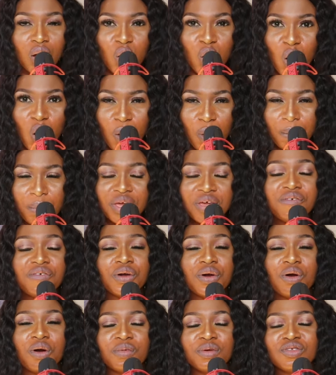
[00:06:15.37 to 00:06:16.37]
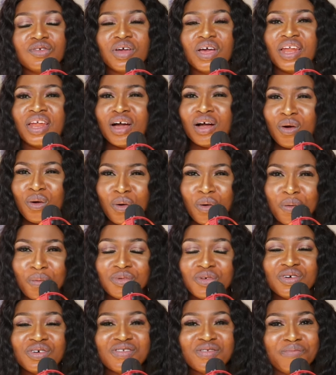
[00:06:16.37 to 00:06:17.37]
come. If you're coming to Ghana,
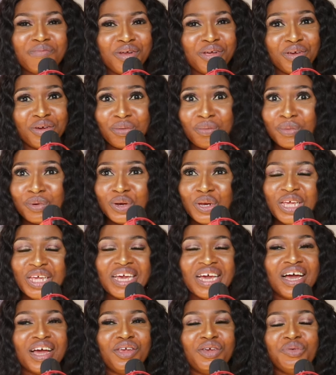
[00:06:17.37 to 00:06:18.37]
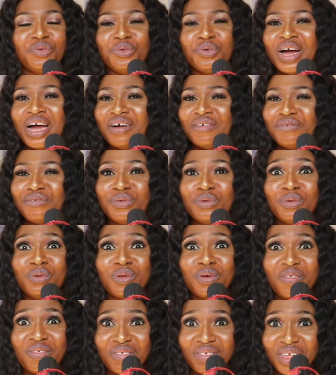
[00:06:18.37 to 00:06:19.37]
come. Just bring your money and you will have
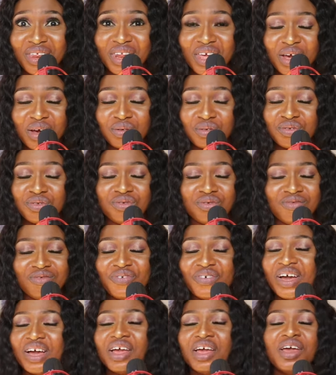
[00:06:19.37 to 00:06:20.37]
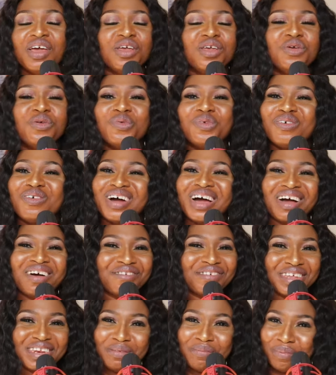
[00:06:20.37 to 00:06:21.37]
nothing else. In fact, you will not
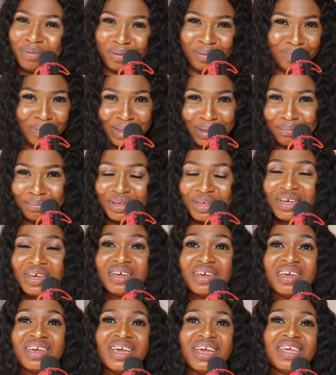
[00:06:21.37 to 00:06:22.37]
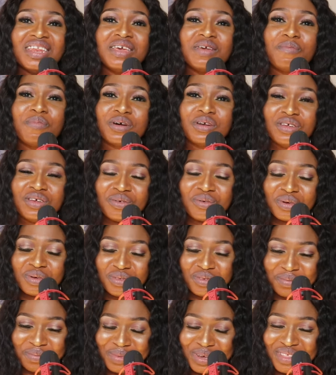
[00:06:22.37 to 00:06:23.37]
have any problem. Anybody you
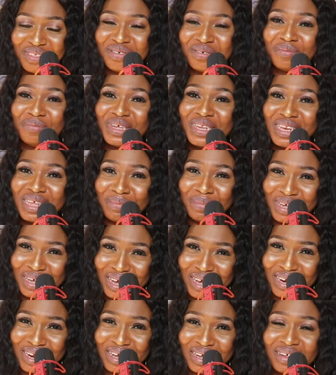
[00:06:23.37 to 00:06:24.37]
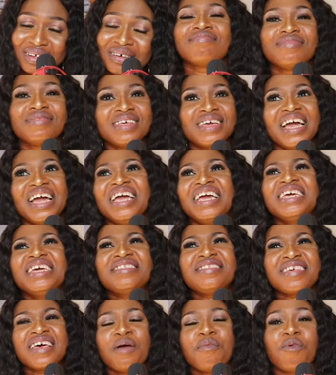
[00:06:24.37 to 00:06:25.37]
want to meet, you meet them in Ghana.
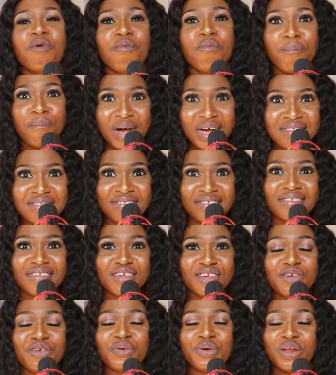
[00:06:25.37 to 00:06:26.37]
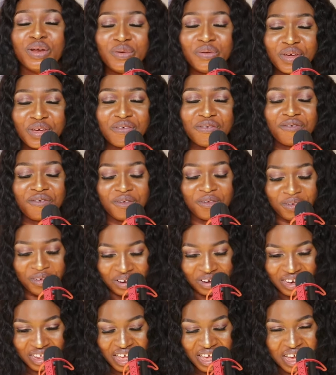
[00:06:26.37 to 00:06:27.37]
Any type of party you are looking for,
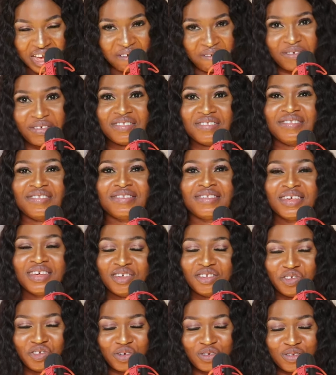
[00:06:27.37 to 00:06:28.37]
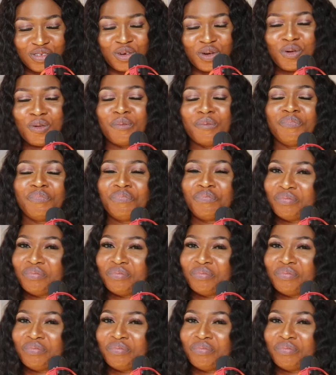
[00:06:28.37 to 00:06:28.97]
they have it. Just come.